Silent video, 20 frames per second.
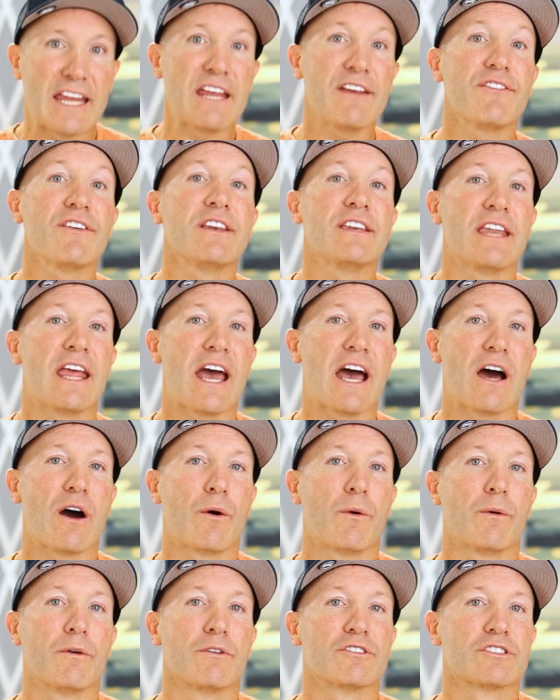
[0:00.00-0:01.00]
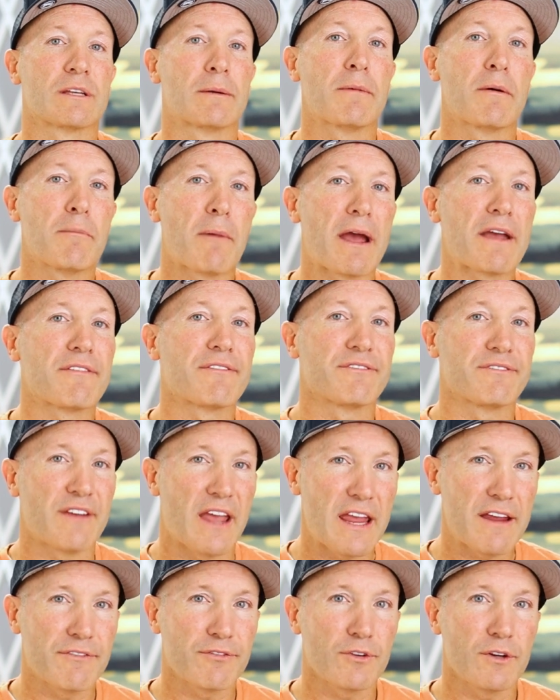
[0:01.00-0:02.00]
Even now, some of my
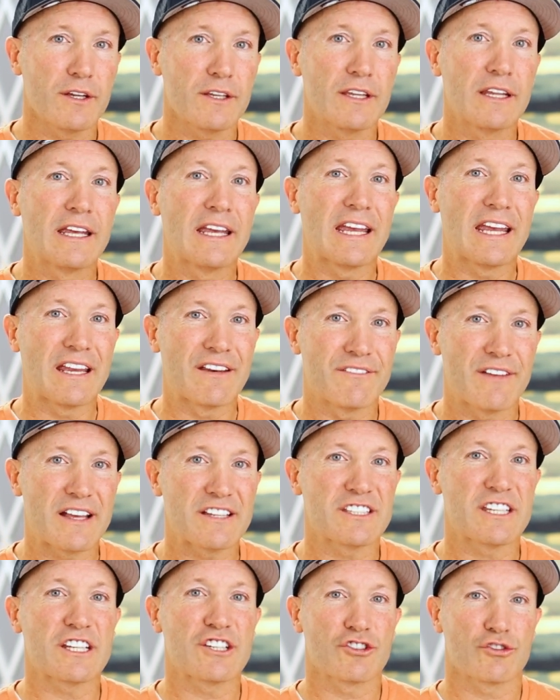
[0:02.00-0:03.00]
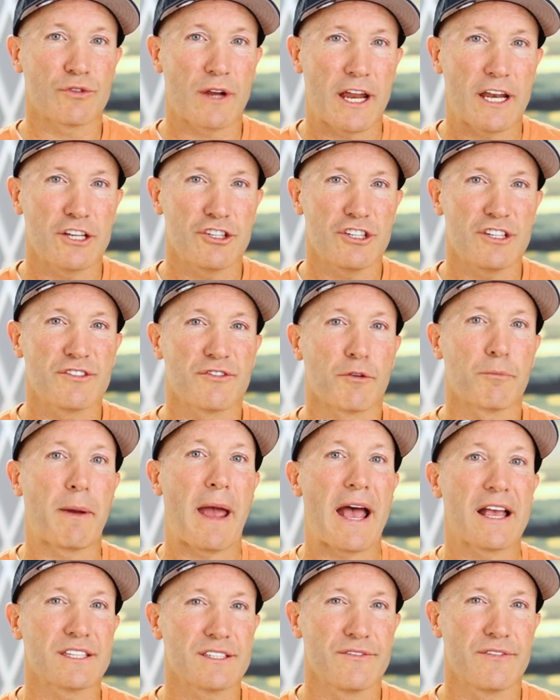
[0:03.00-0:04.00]
favorite investing strategies for
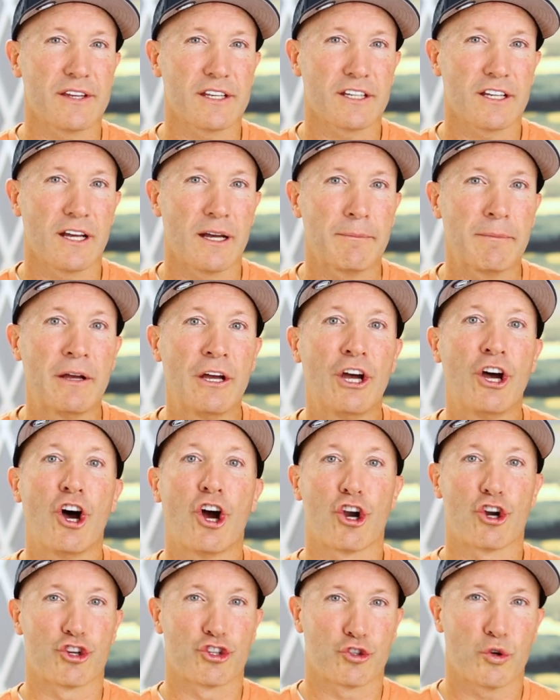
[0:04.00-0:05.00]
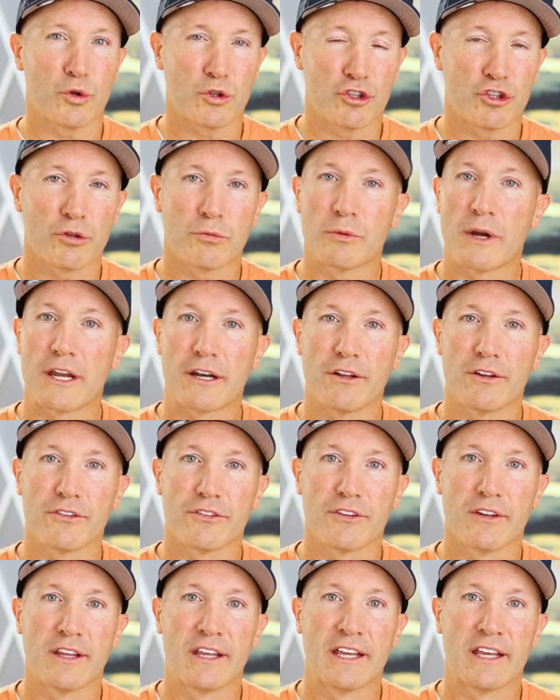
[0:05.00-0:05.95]
passive income are short-term rentals.